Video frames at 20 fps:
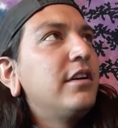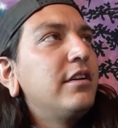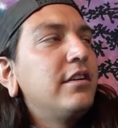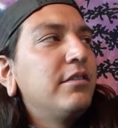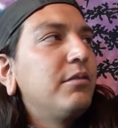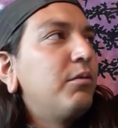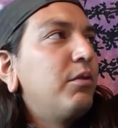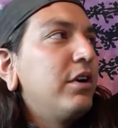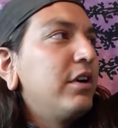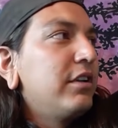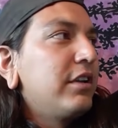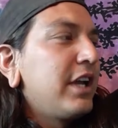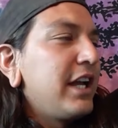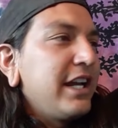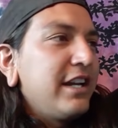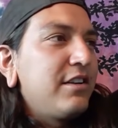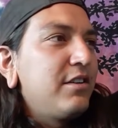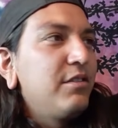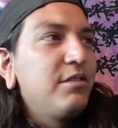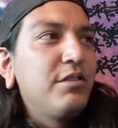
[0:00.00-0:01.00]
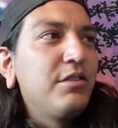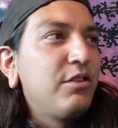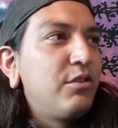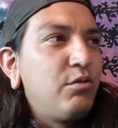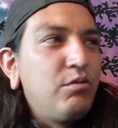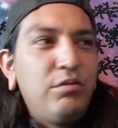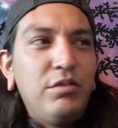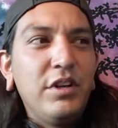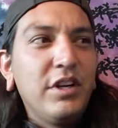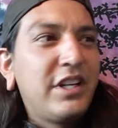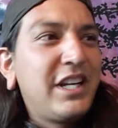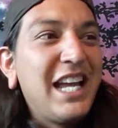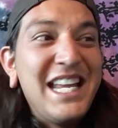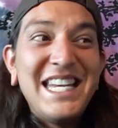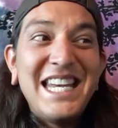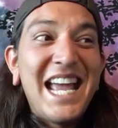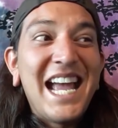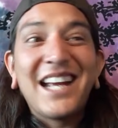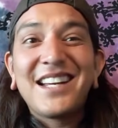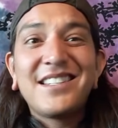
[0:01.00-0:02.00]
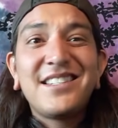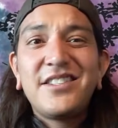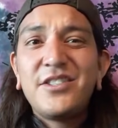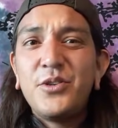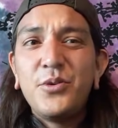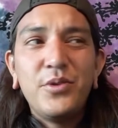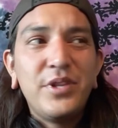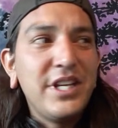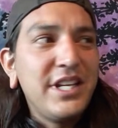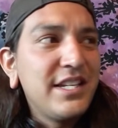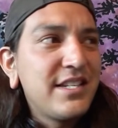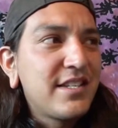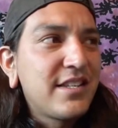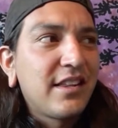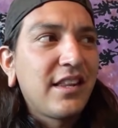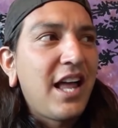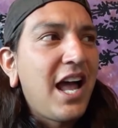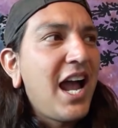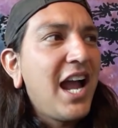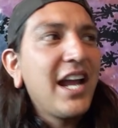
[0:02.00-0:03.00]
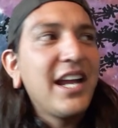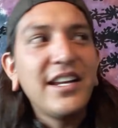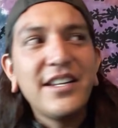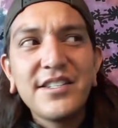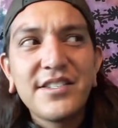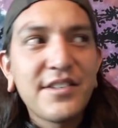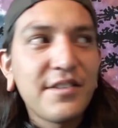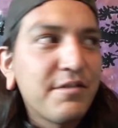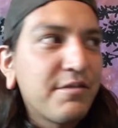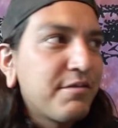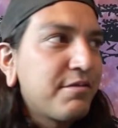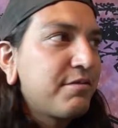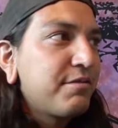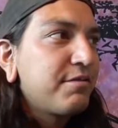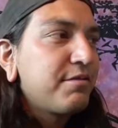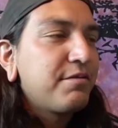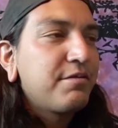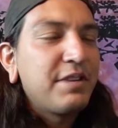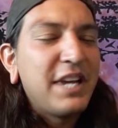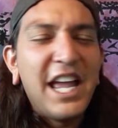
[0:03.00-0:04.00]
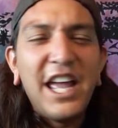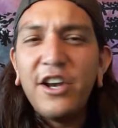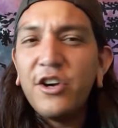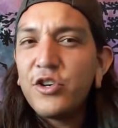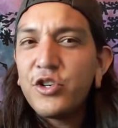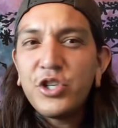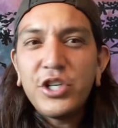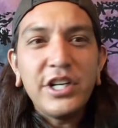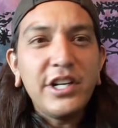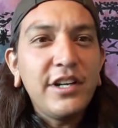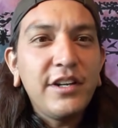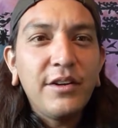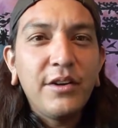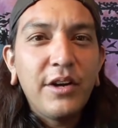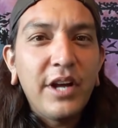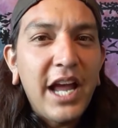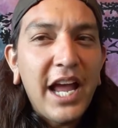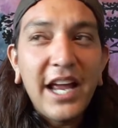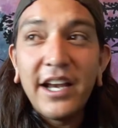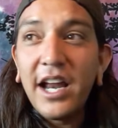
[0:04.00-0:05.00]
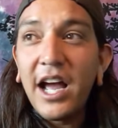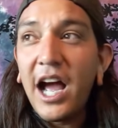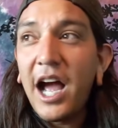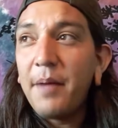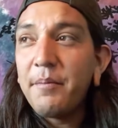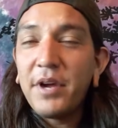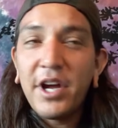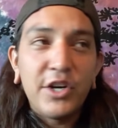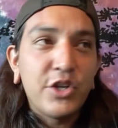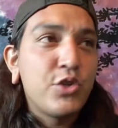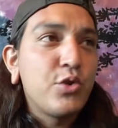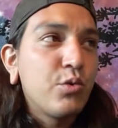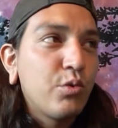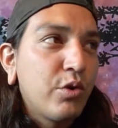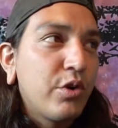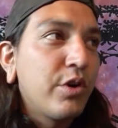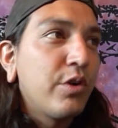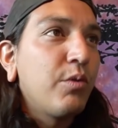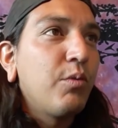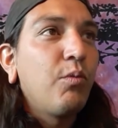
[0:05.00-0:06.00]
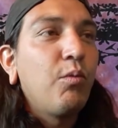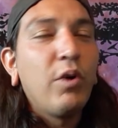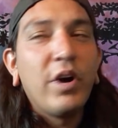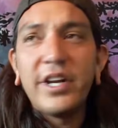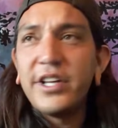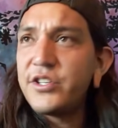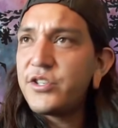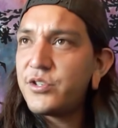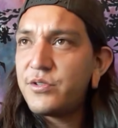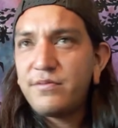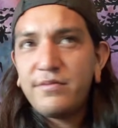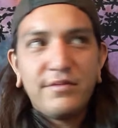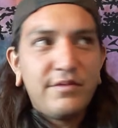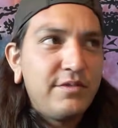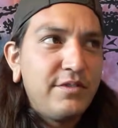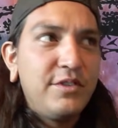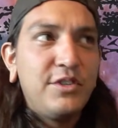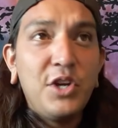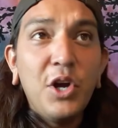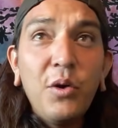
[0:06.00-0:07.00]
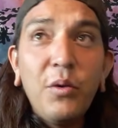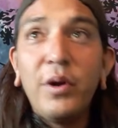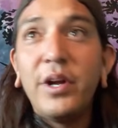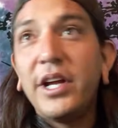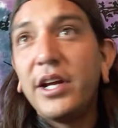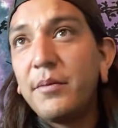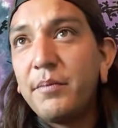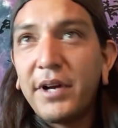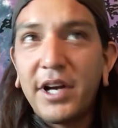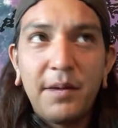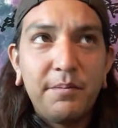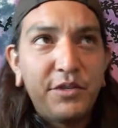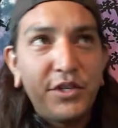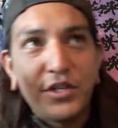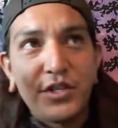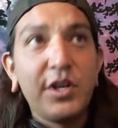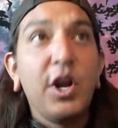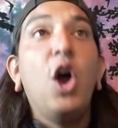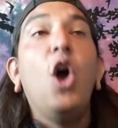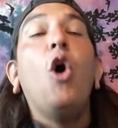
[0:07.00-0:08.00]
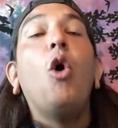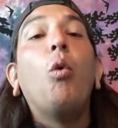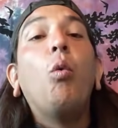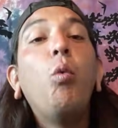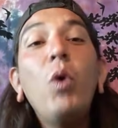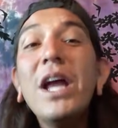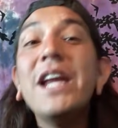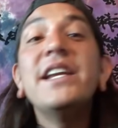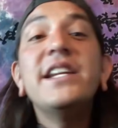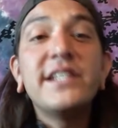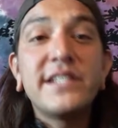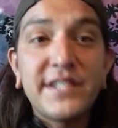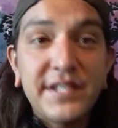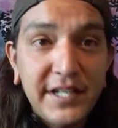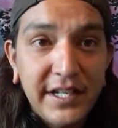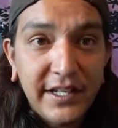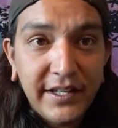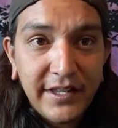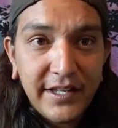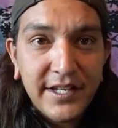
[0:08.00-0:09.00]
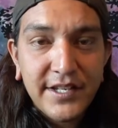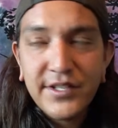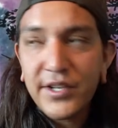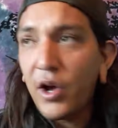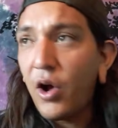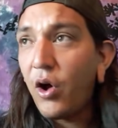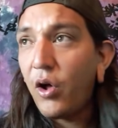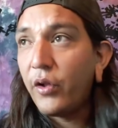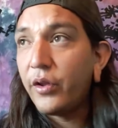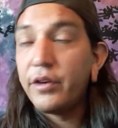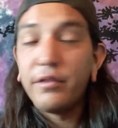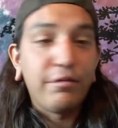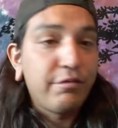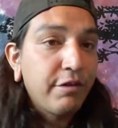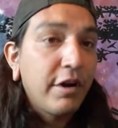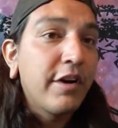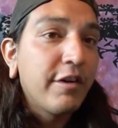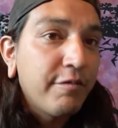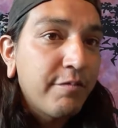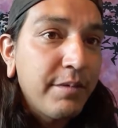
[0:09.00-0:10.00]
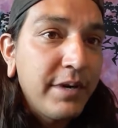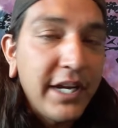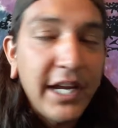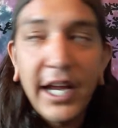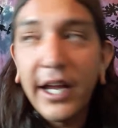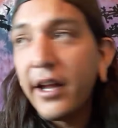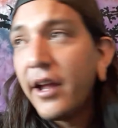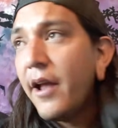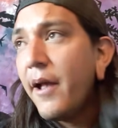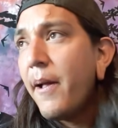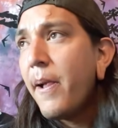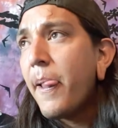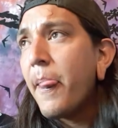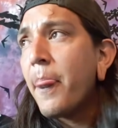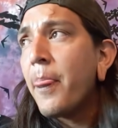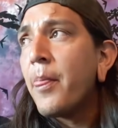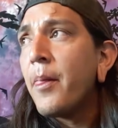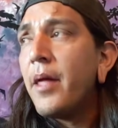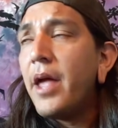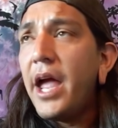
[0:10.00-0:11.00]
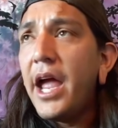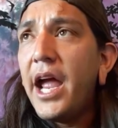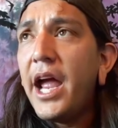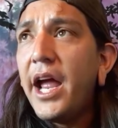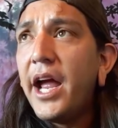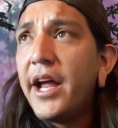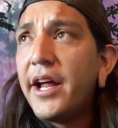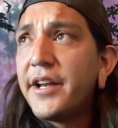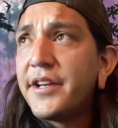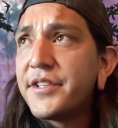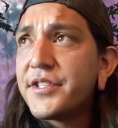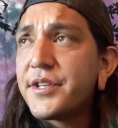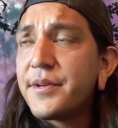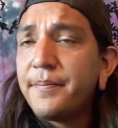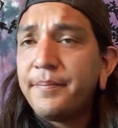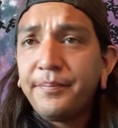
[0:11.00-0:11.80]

what, like, connect to these lines of energy. And I'm not sure what it's doing, but I'm just witnessing this all in front of me. And